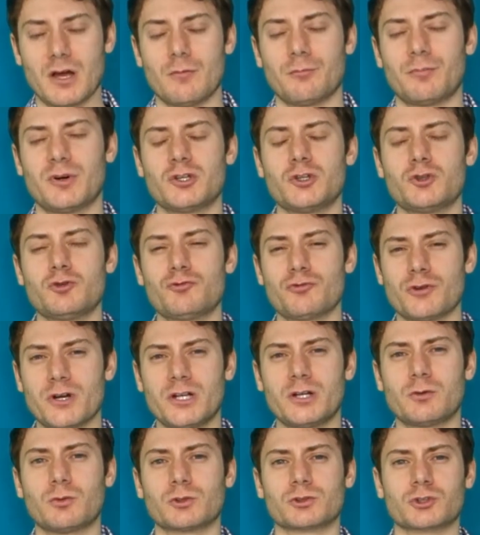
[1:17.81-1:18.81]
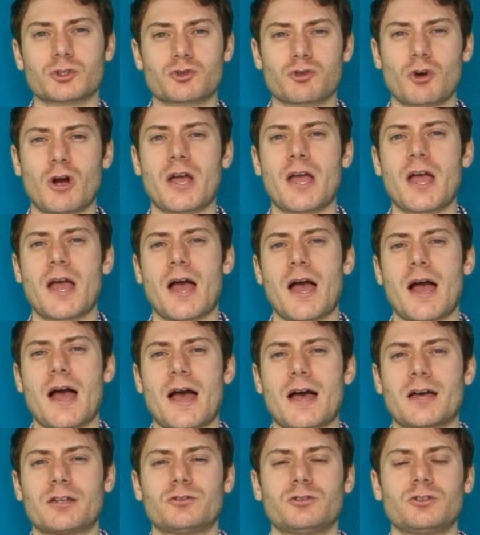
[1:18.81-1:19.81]
but you really want to try
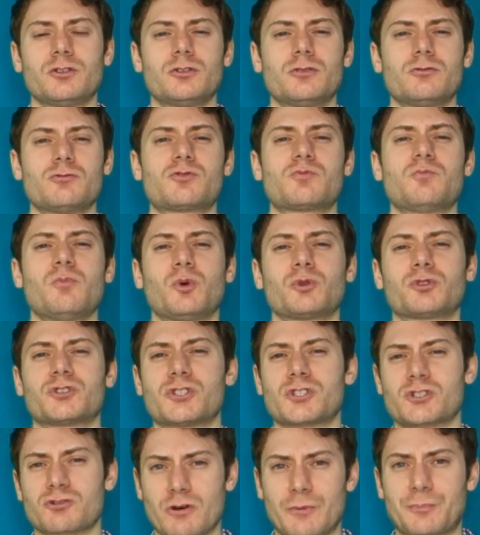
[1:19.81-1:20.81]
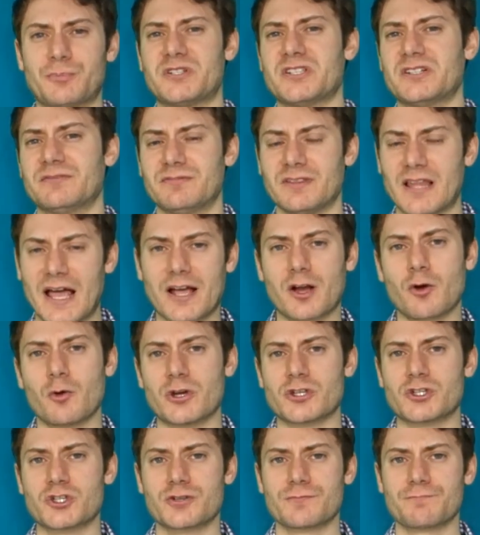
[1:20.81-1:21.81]
and use more descriptive
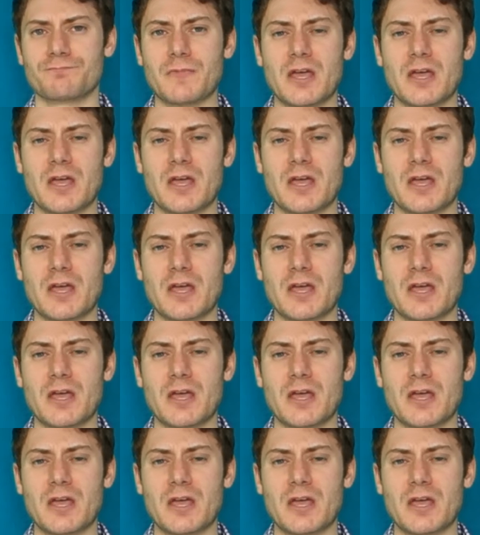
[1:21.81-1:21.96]
language.